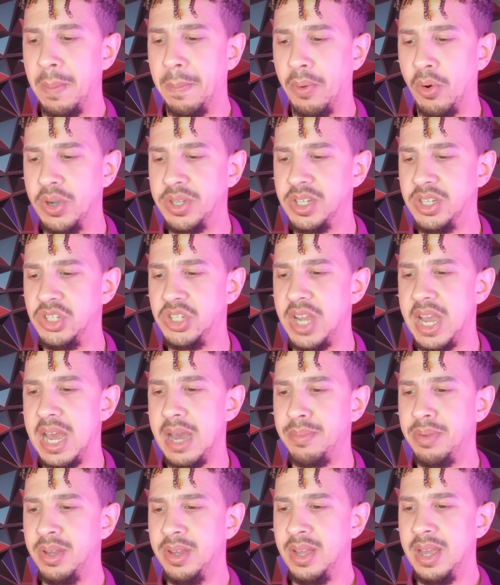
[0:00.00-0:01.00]
Poison
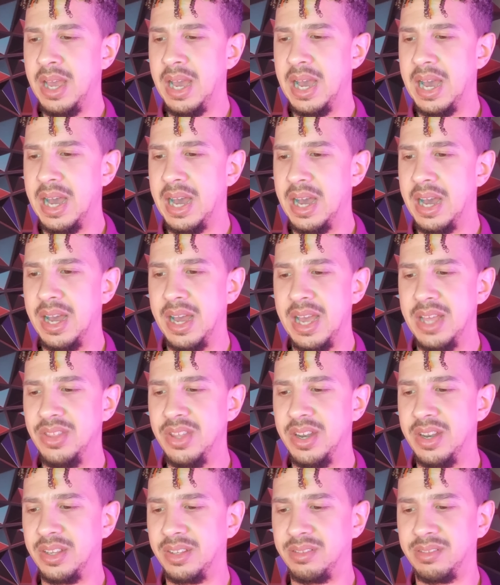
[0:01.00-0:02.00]
Jab, and
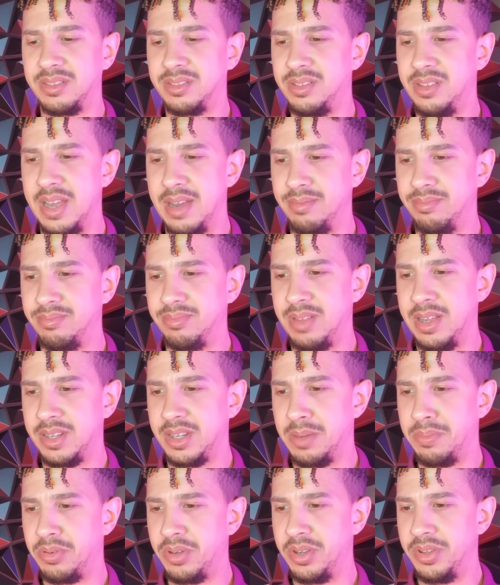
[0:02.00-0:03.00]
then, a
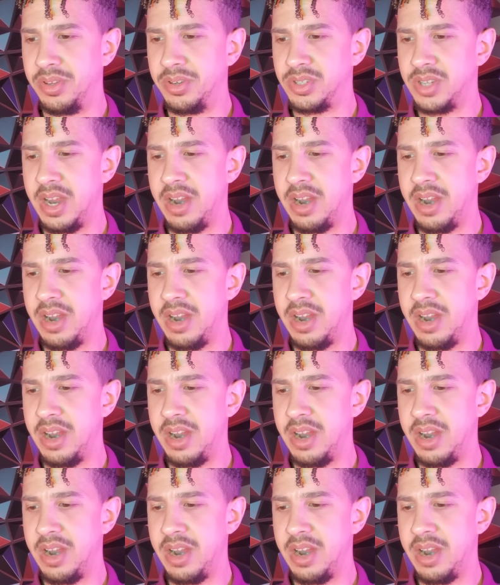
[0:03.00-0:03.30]
couple others.